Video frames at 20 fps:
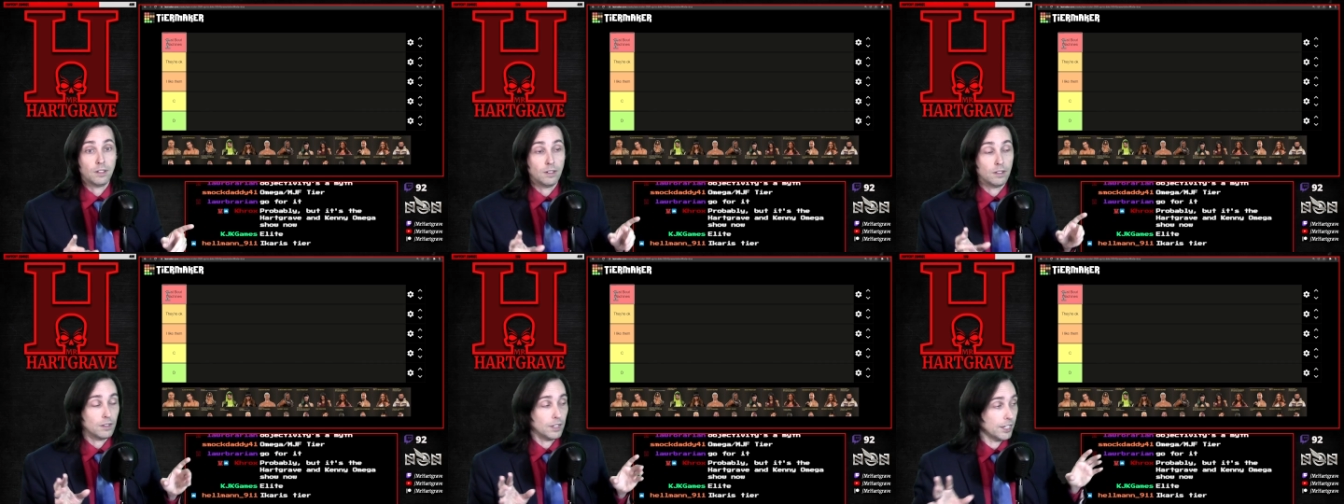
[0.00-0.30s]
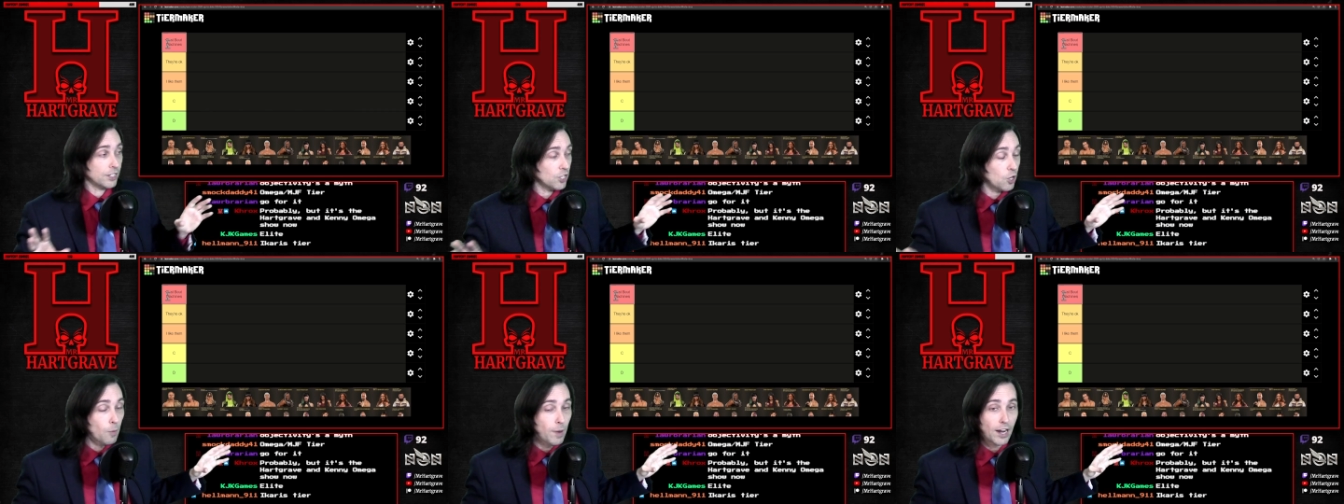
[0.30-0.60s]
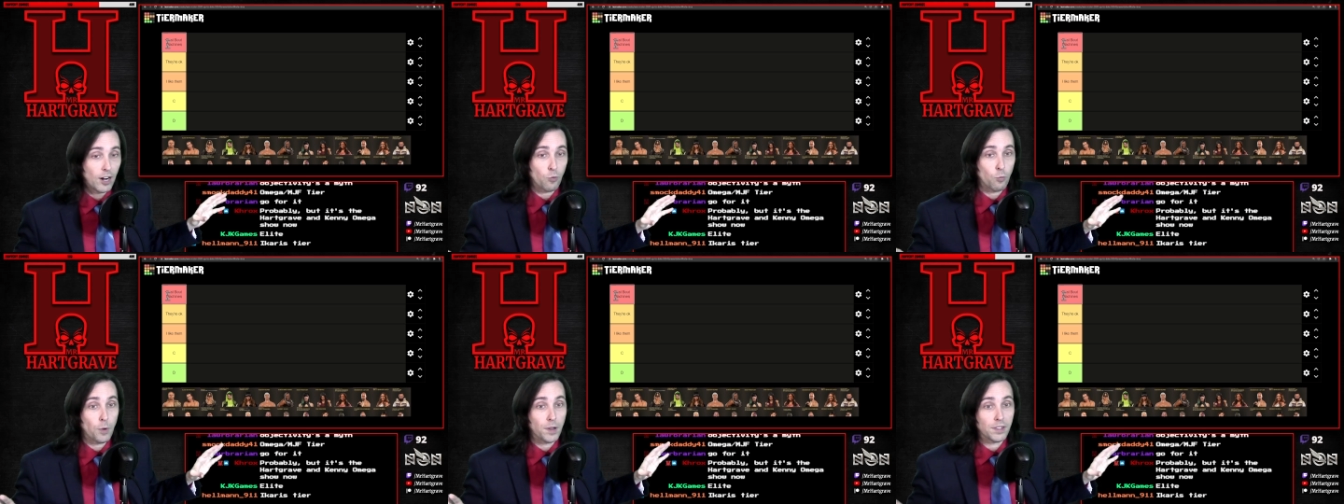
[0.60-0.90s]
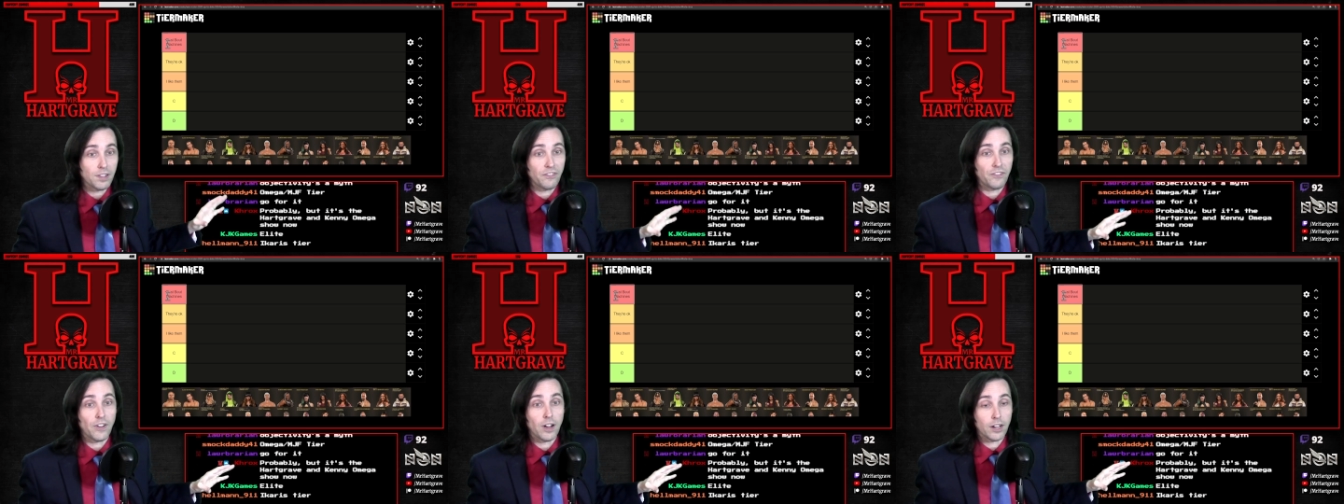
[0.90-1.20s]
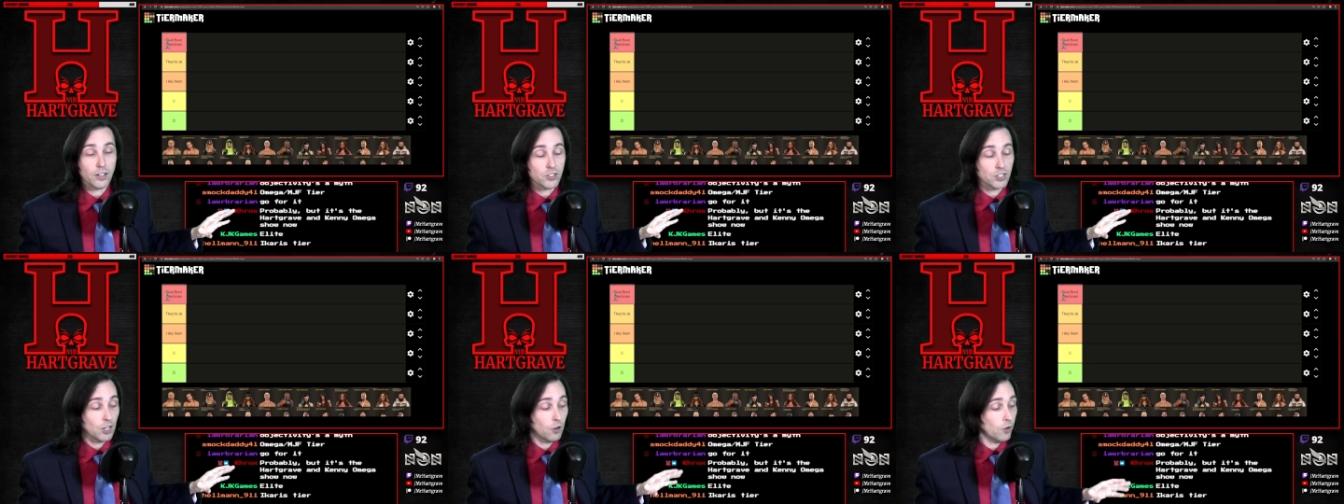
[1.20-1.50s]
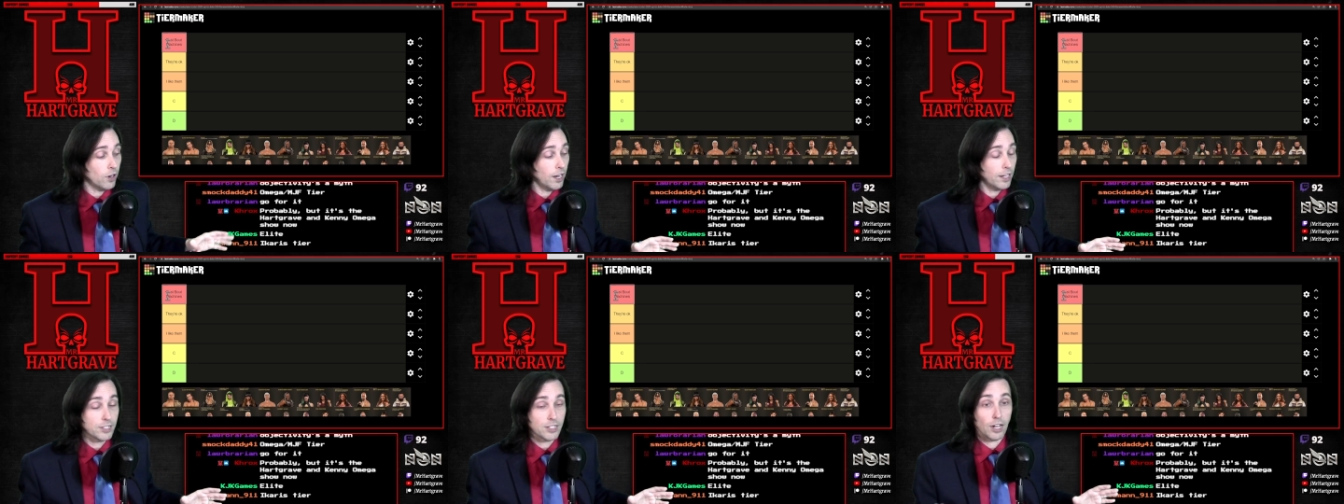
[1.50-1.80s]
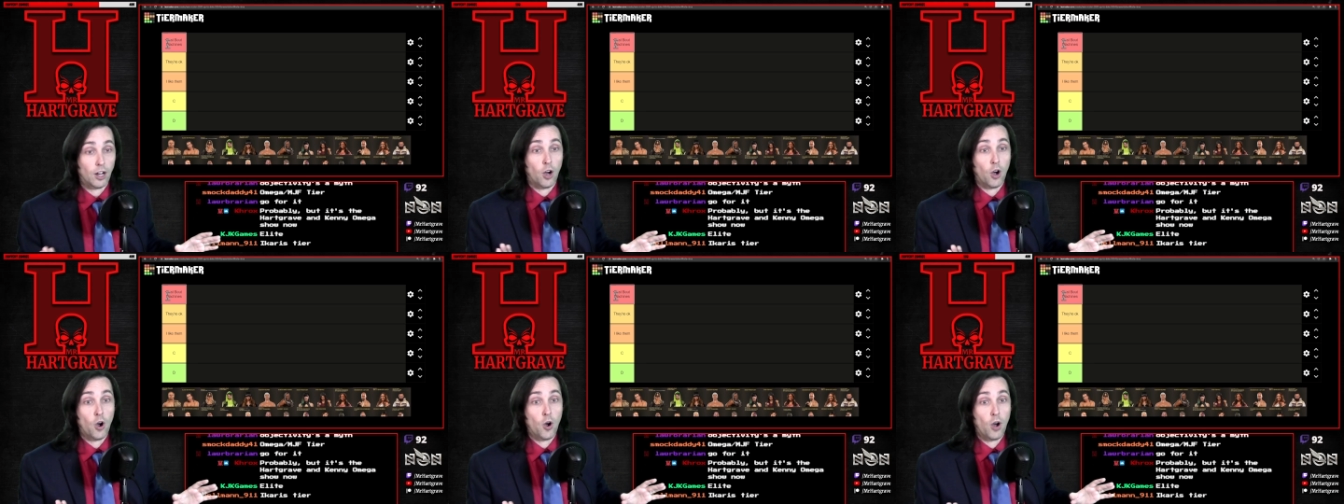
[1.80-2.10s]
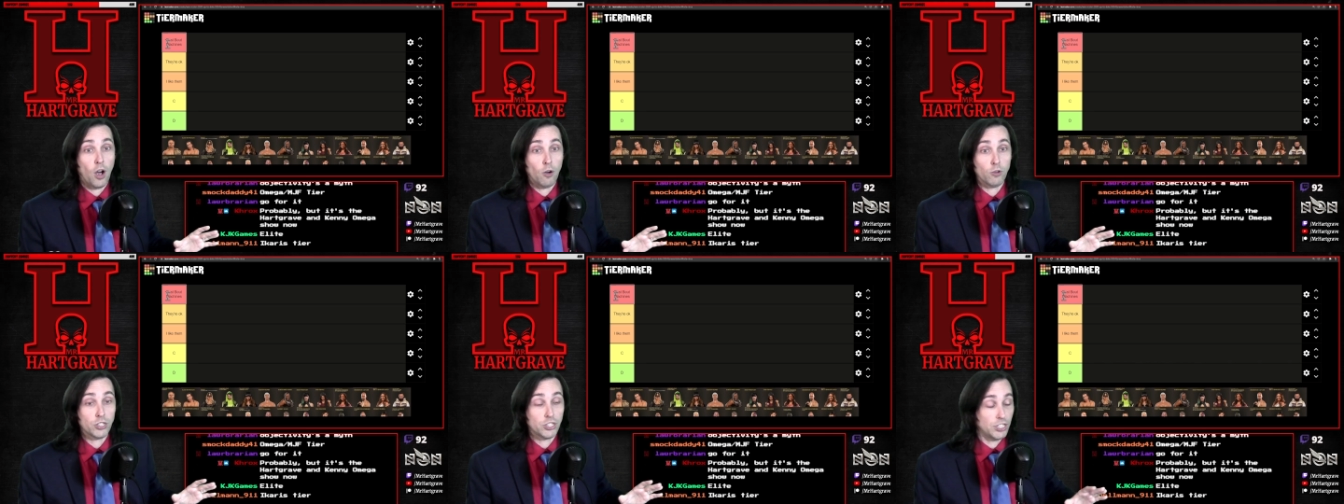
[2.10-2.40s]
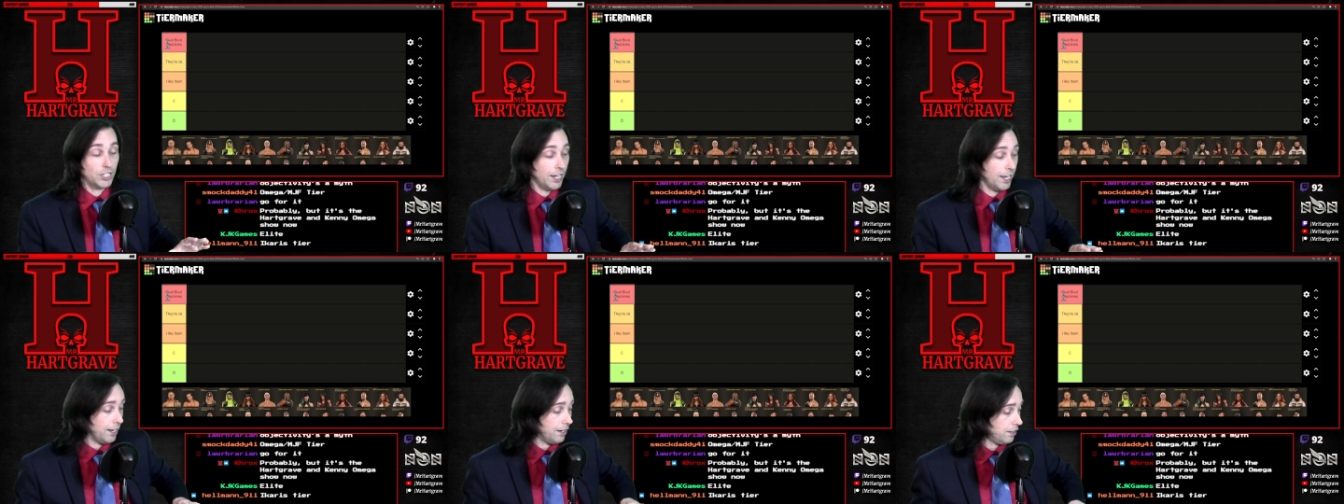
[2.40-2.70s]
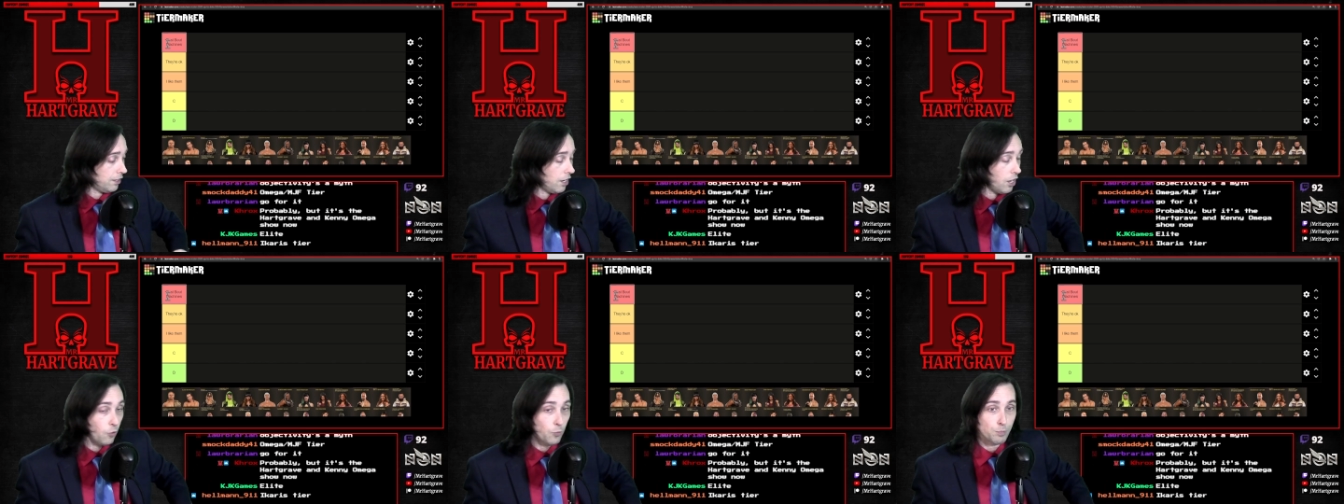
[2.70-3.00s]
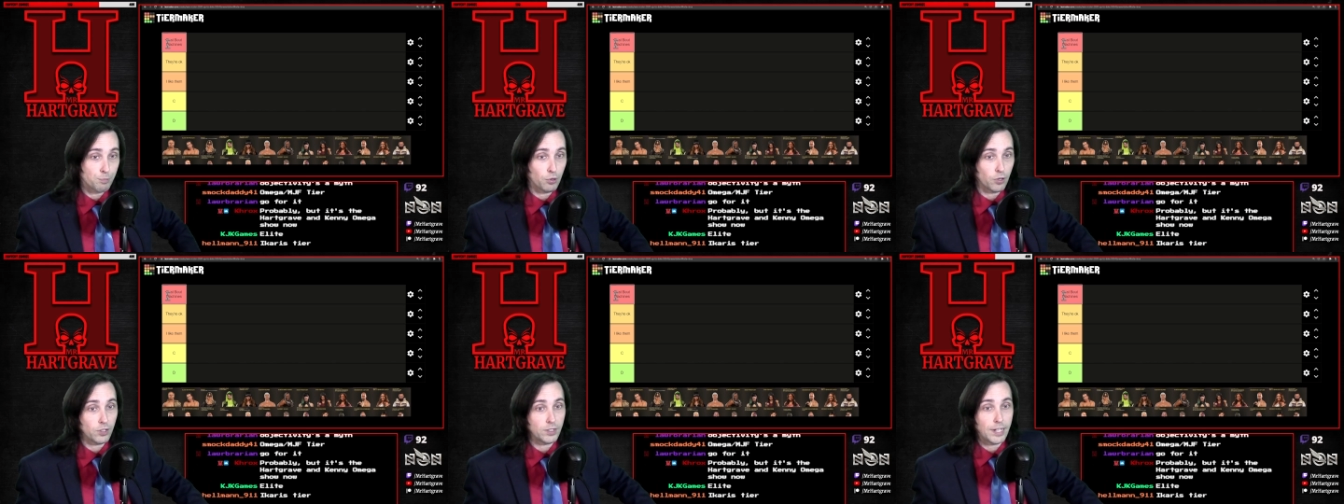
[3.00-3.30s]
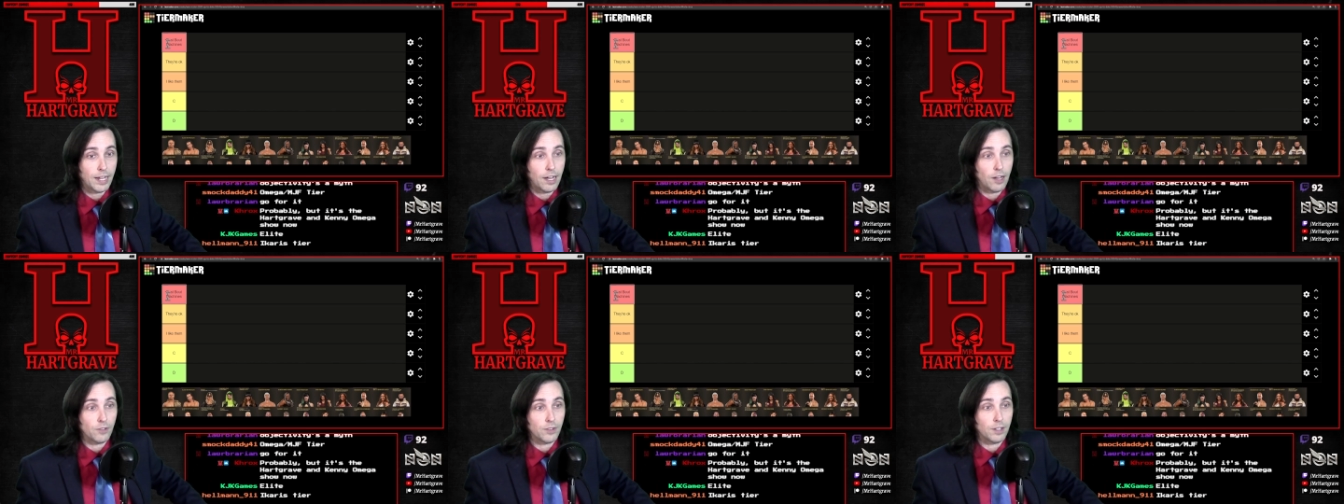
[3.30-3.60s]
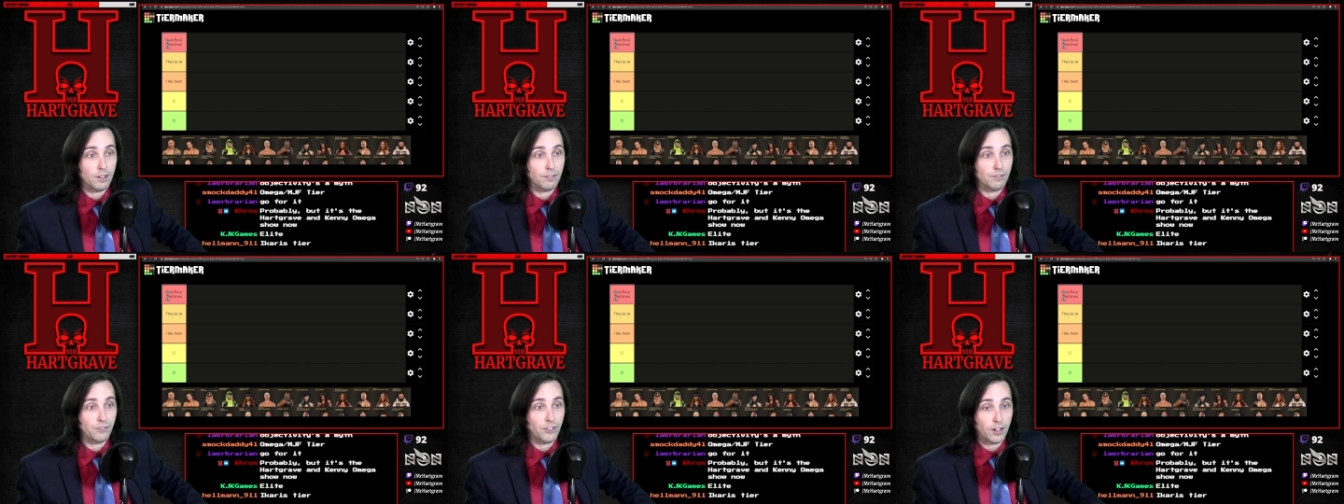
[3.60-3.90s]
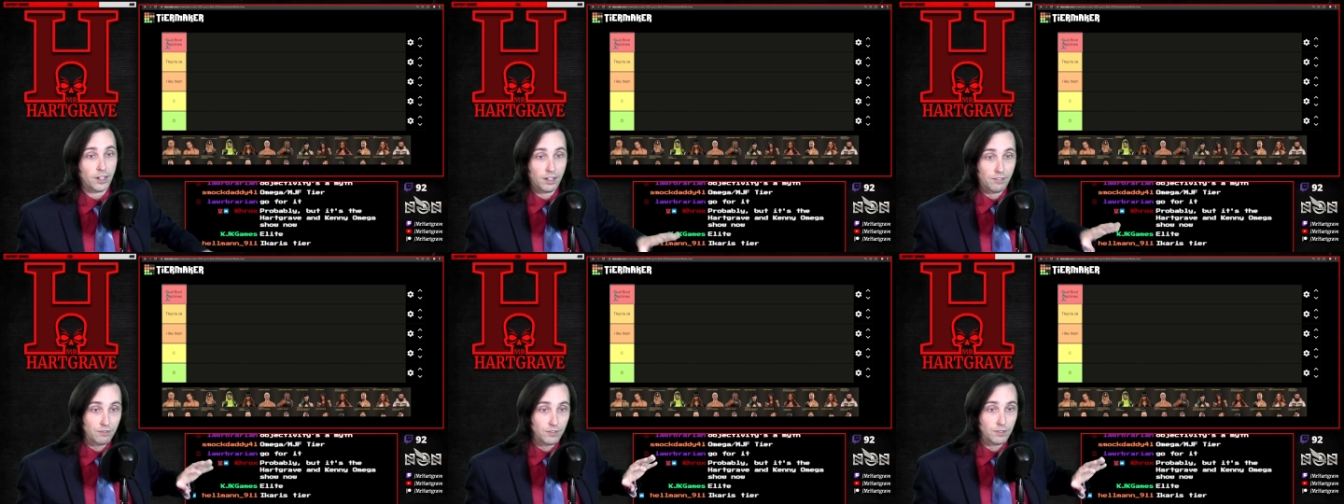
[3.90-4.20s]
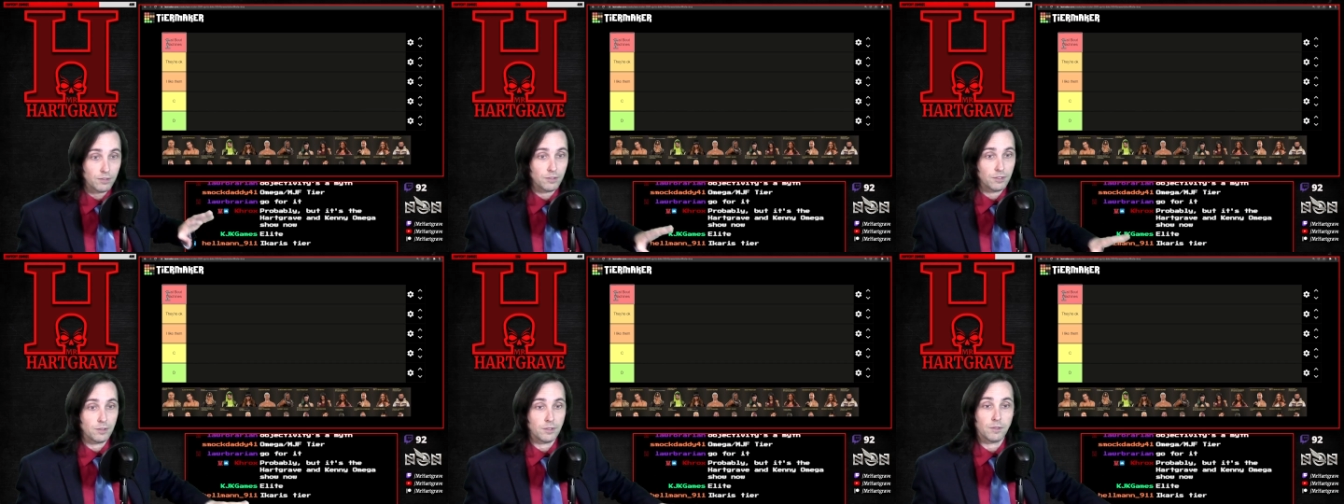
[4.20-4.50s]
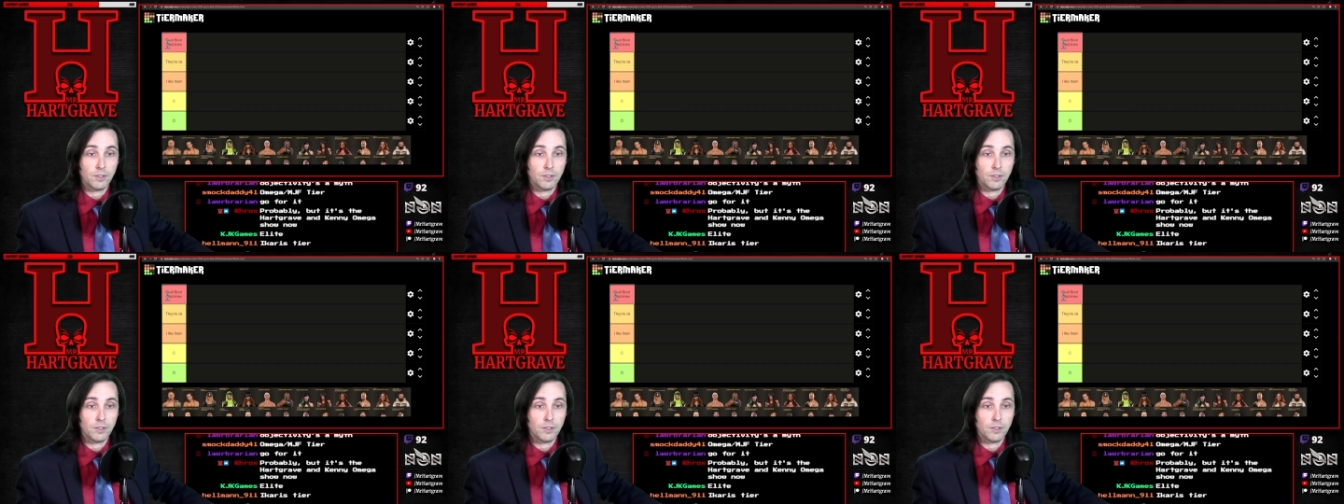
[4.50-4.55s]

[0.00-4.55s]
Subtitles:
Like no matter what the fuck is going on, I say, oh shit, no, put down the fucking,